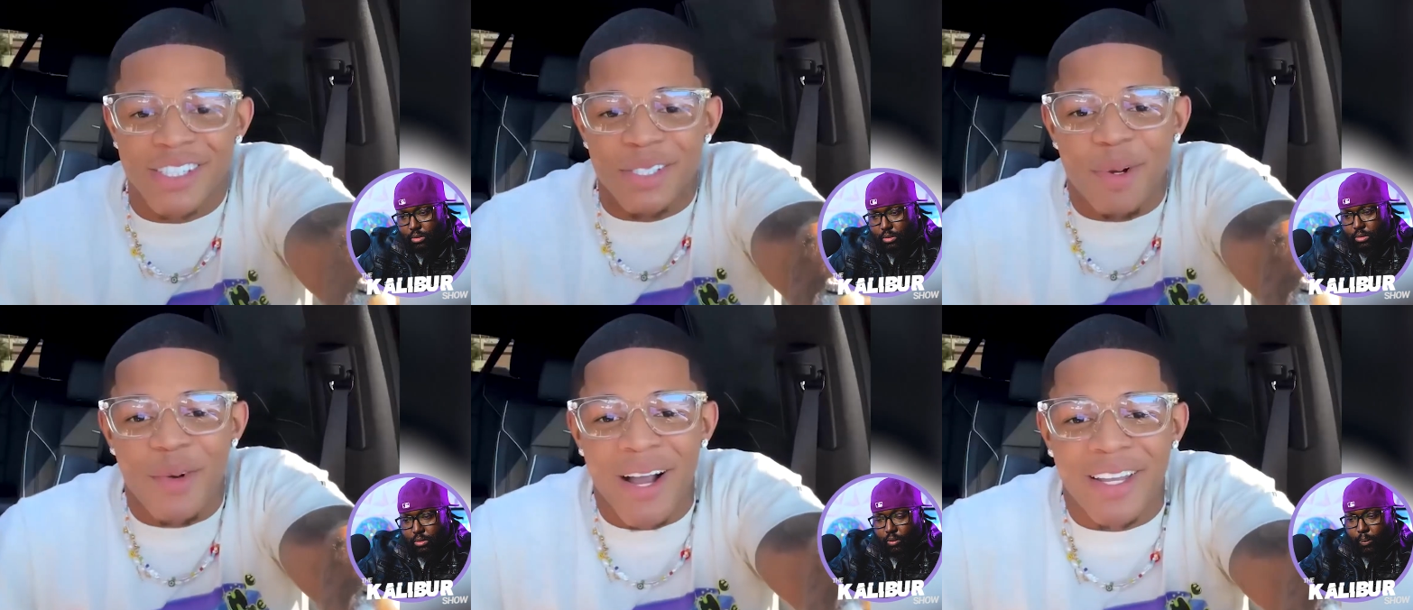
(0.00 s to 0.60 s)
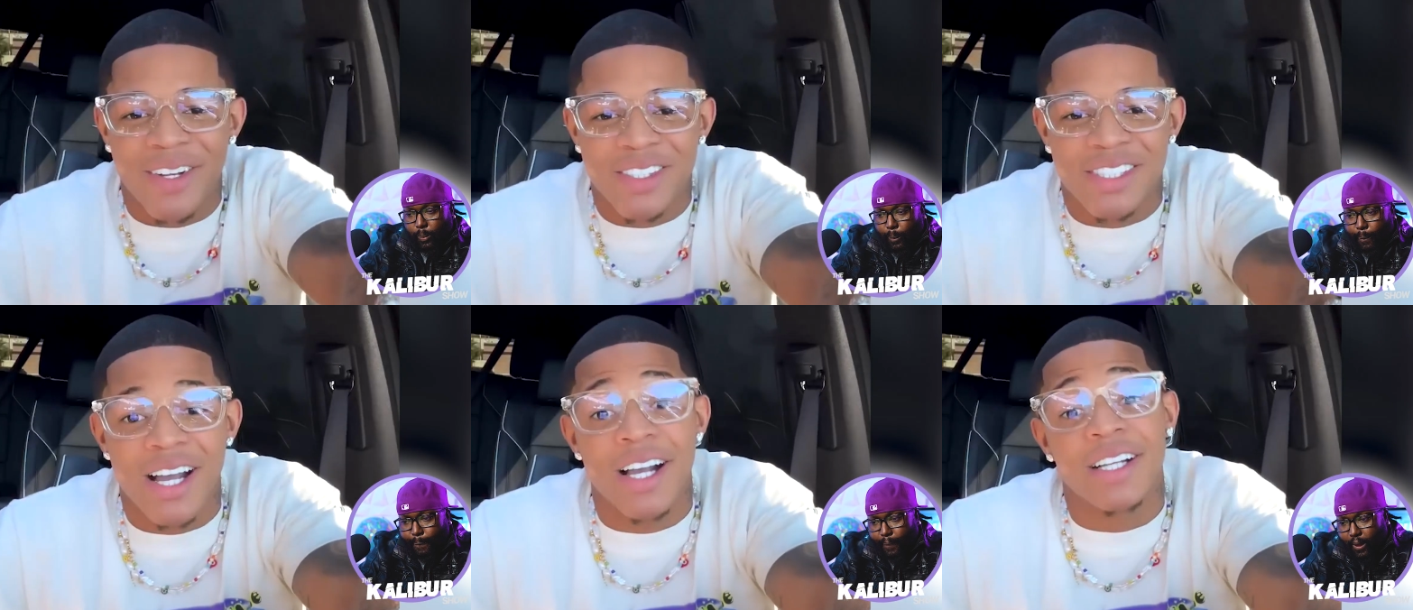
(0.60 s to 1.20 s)
Speaker 1: it's about why I kill
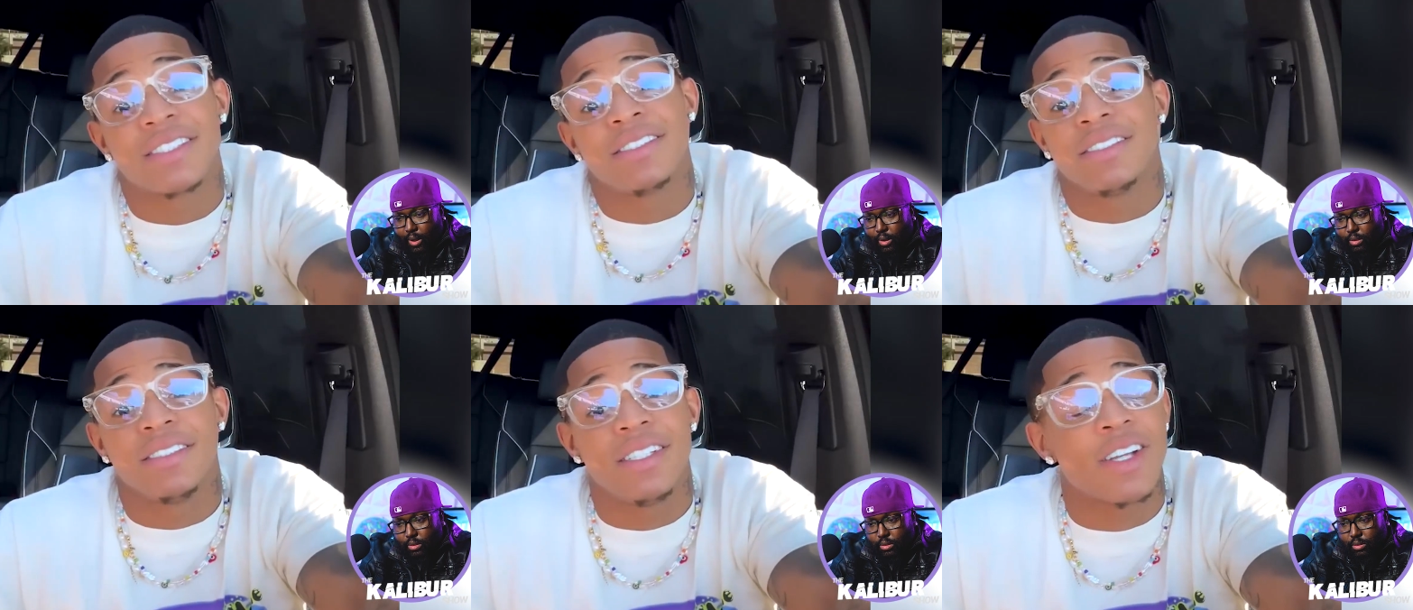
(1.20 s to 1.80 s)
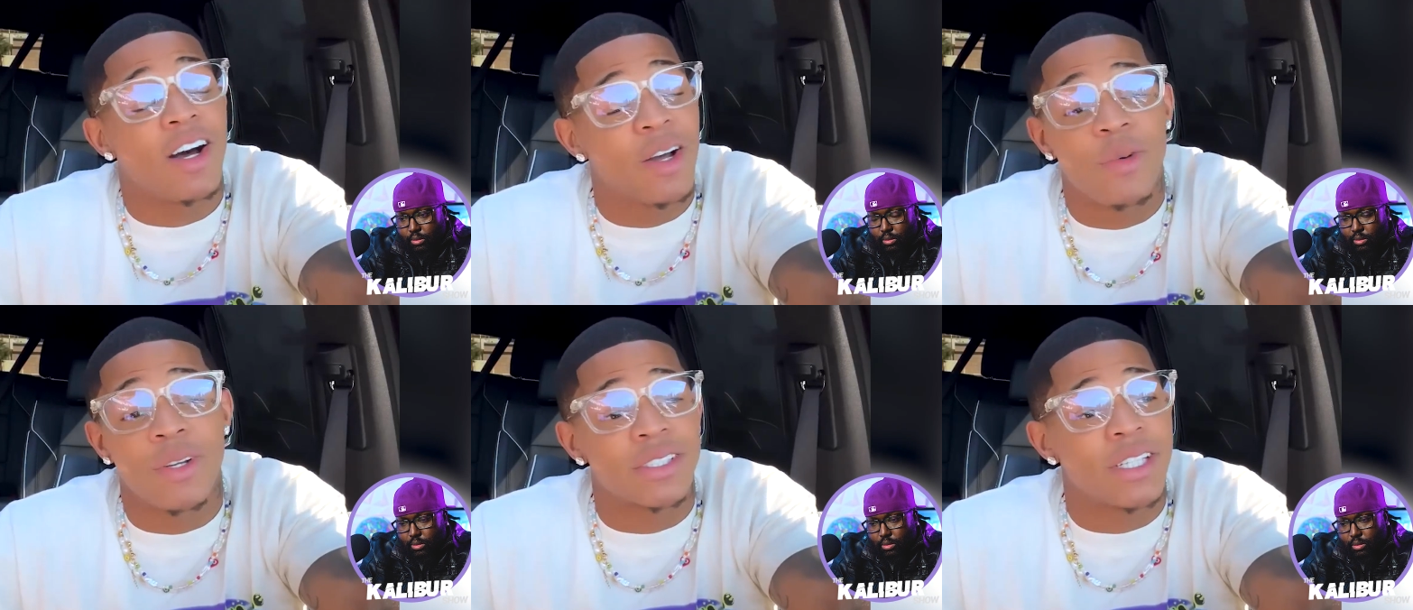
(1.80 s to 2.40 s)
Osiris. That's all I
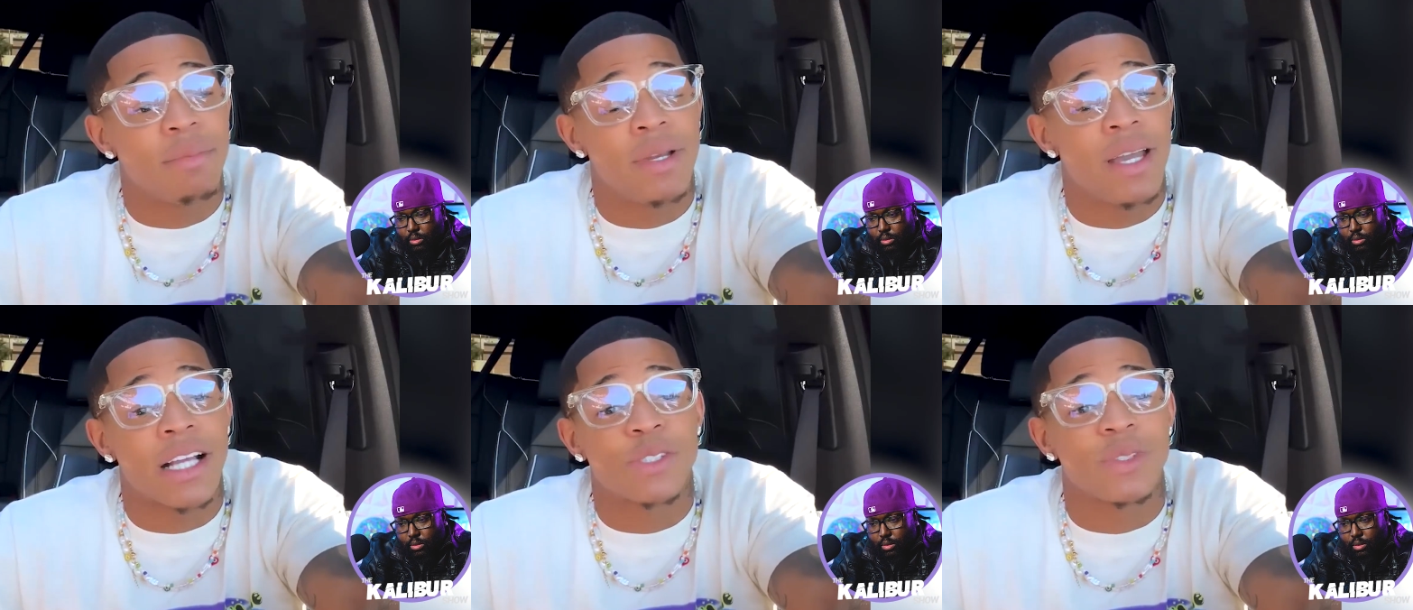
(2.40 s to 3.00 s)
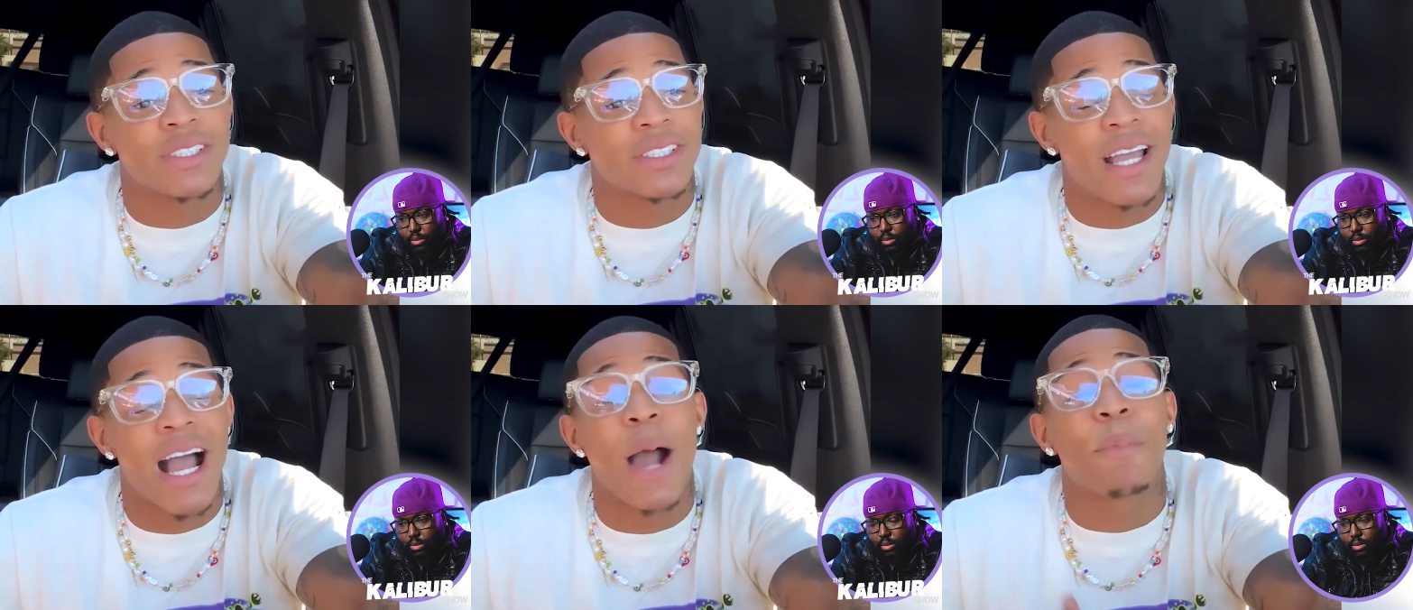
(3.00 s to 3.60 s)
want to say, man. I just want to
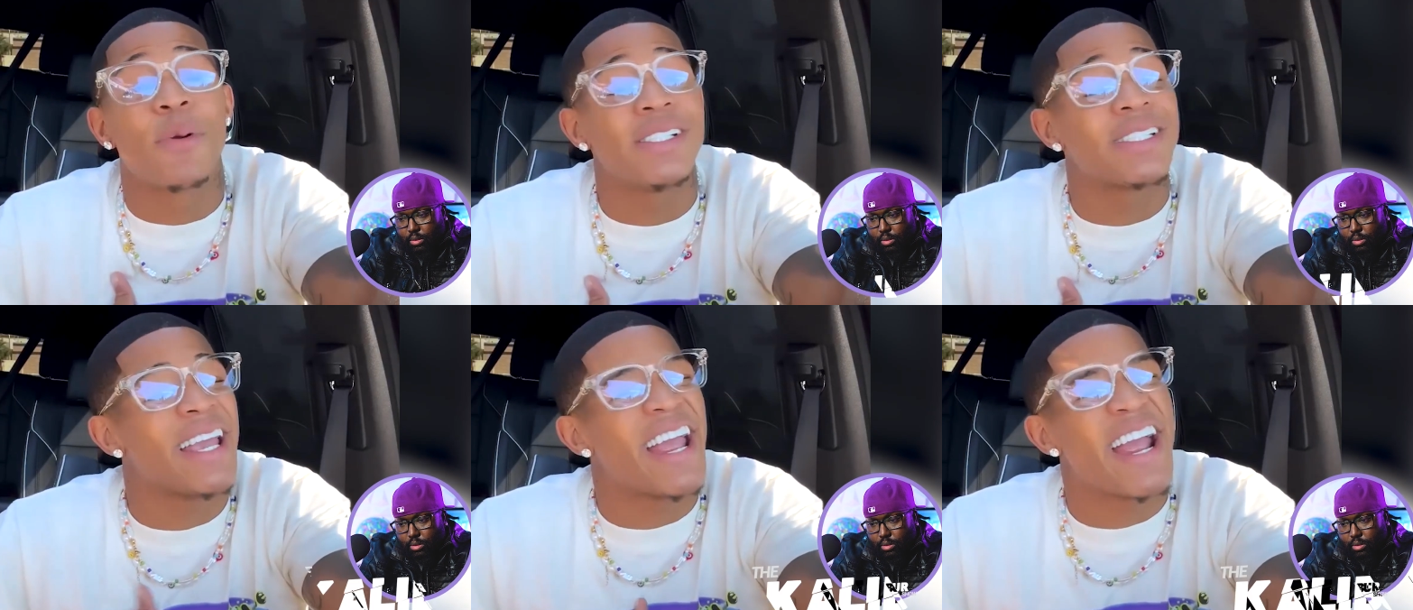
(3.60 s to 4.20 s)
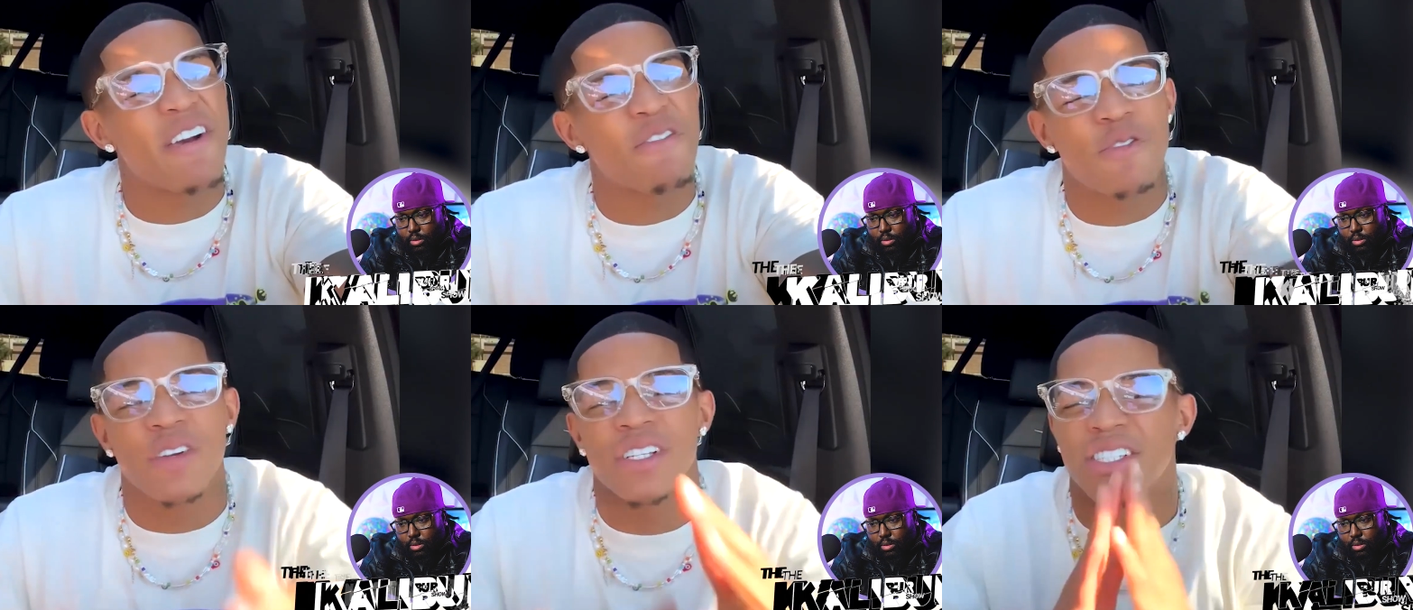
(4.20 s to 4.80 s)
say I appreciate
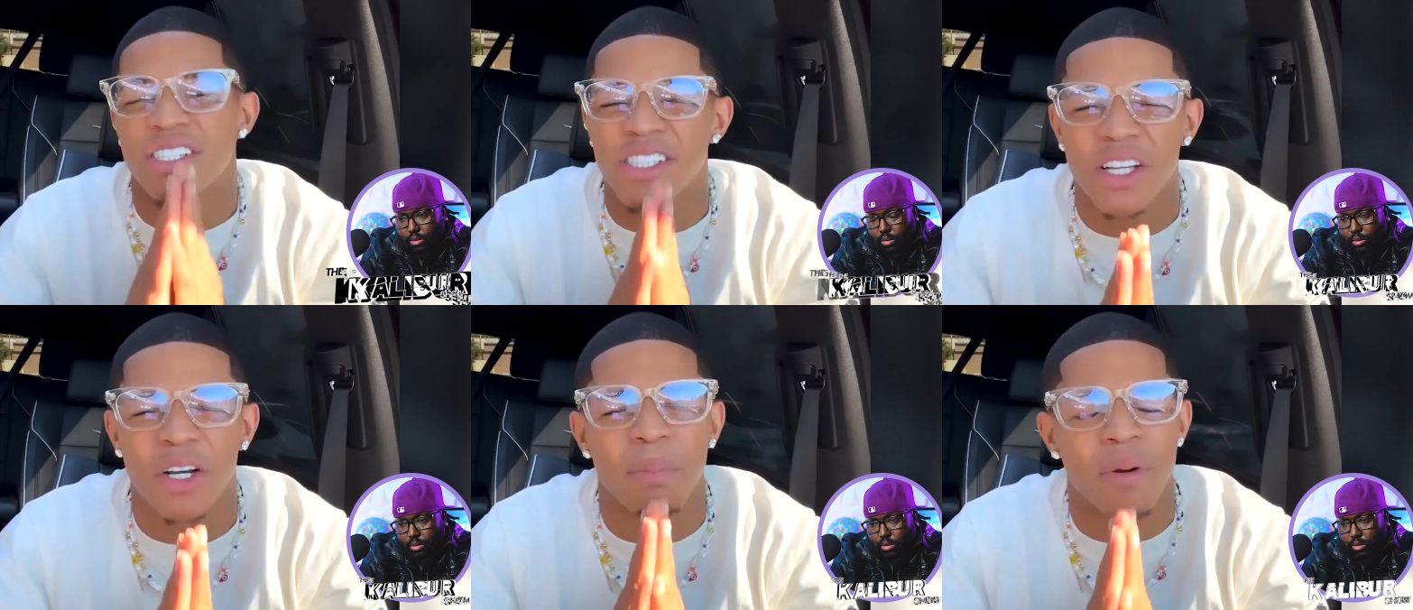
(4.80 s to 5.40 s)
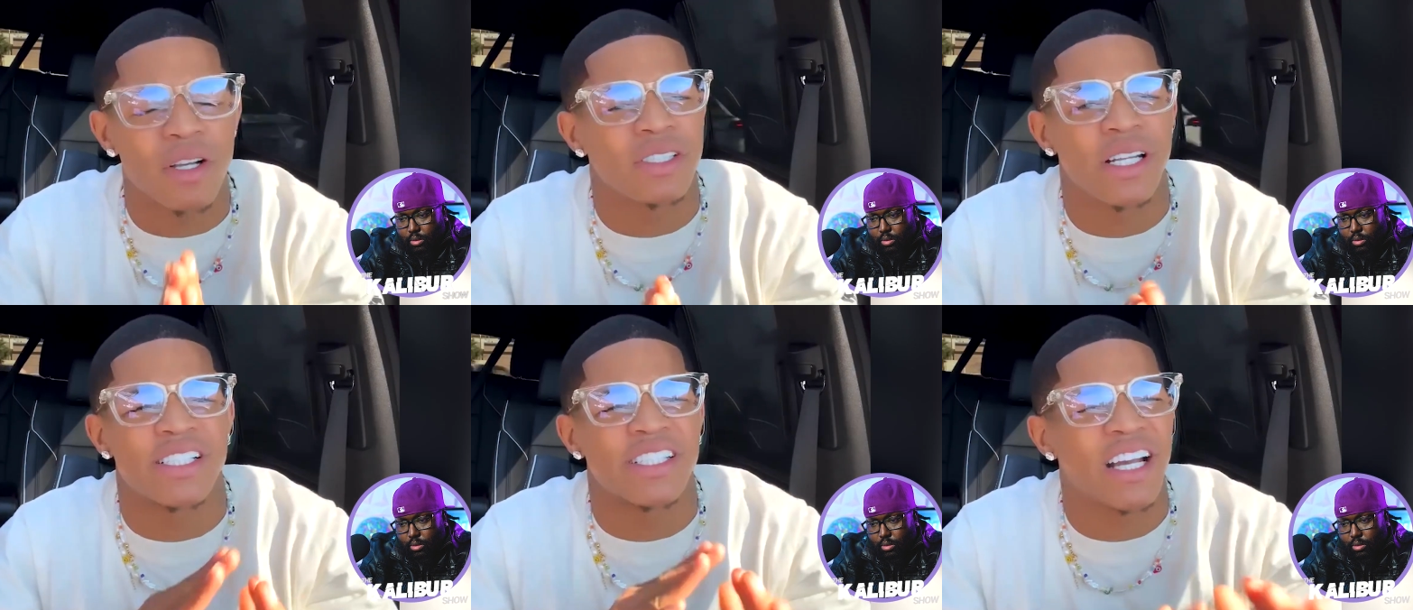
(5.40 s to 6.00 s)
every single
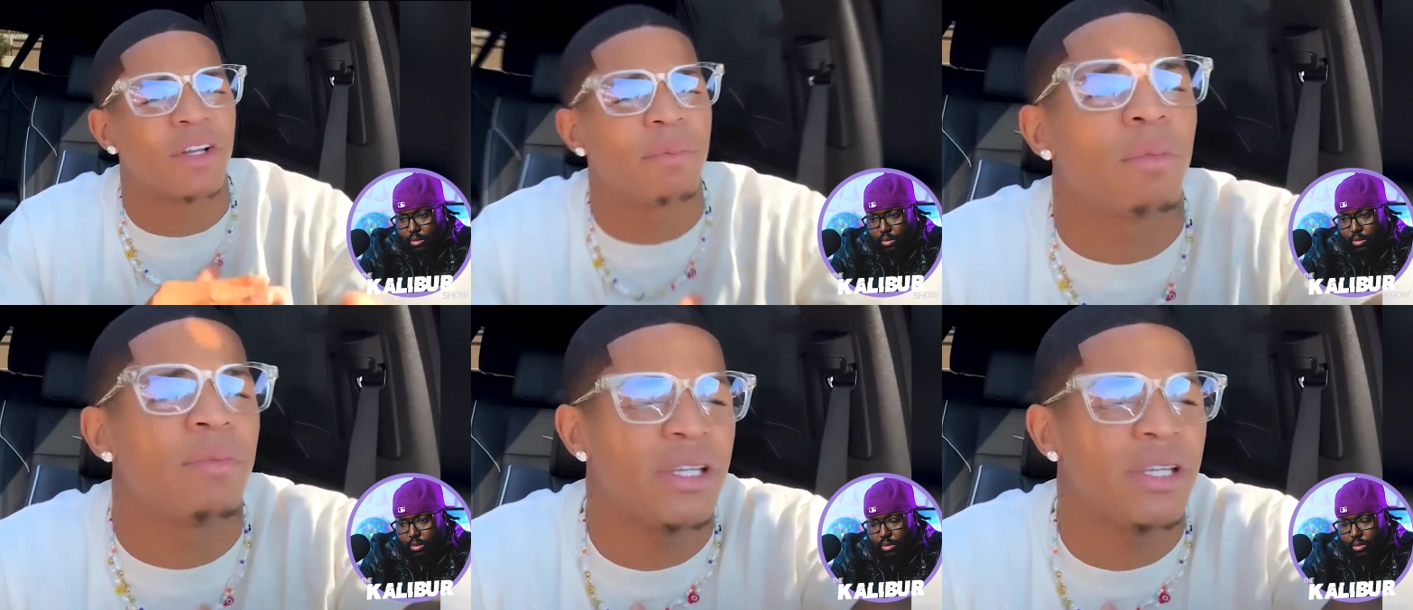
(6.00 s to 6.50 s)
person that checked up on me